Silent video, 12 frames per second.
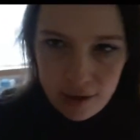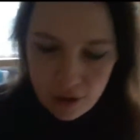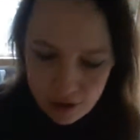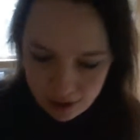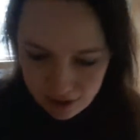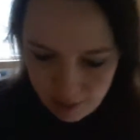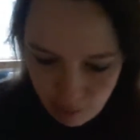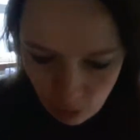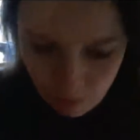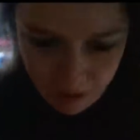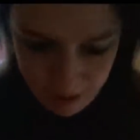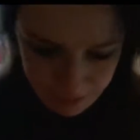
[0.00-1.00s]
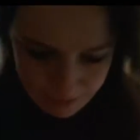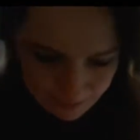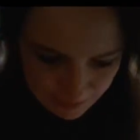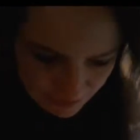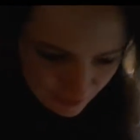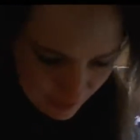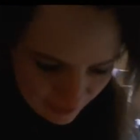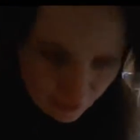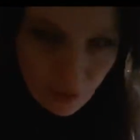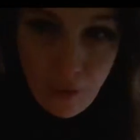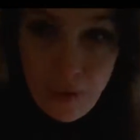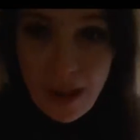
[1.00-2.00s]
still need a mobile? Okay.
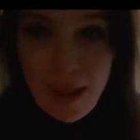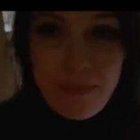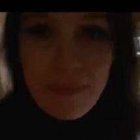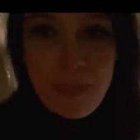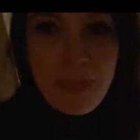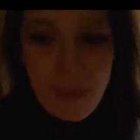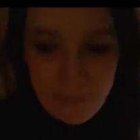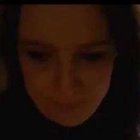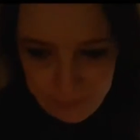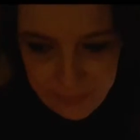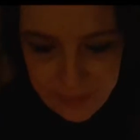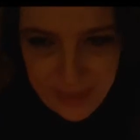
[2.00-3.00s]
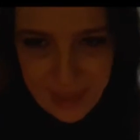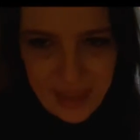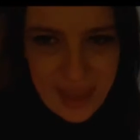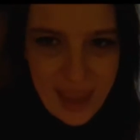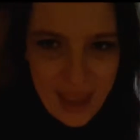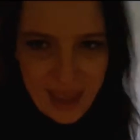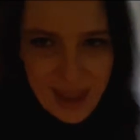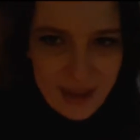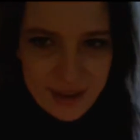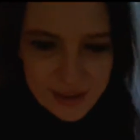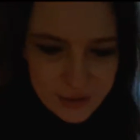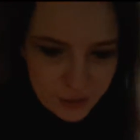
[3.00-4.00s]
Okay. Yeah.
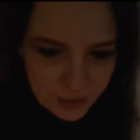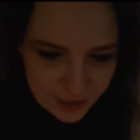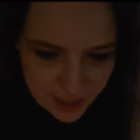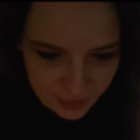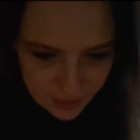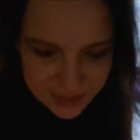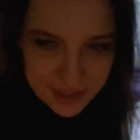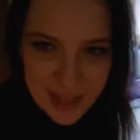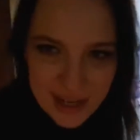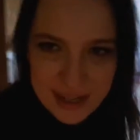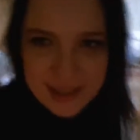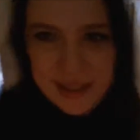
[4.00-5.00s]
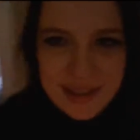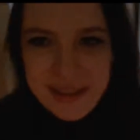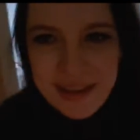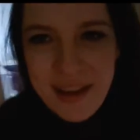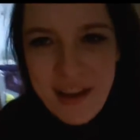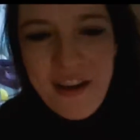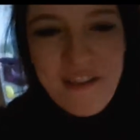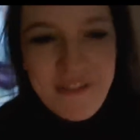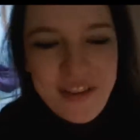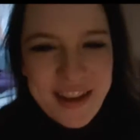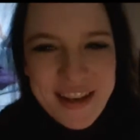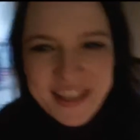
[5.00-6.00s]
So we'll see what today's
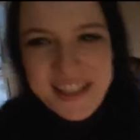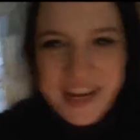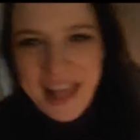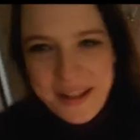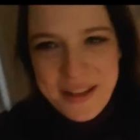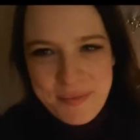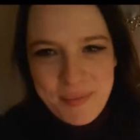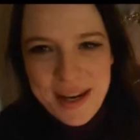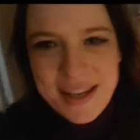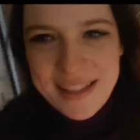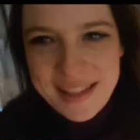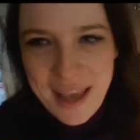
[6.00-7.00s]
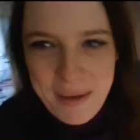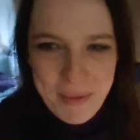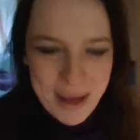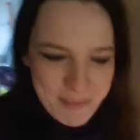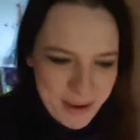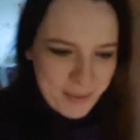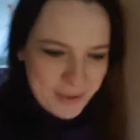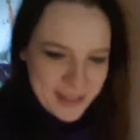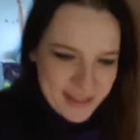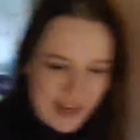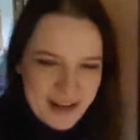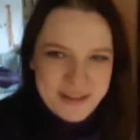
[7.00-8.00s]
fitness challenge brings, I might be able to
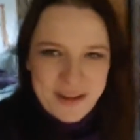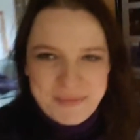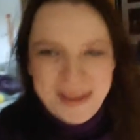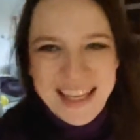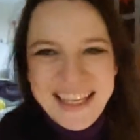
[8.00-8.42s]
stand up.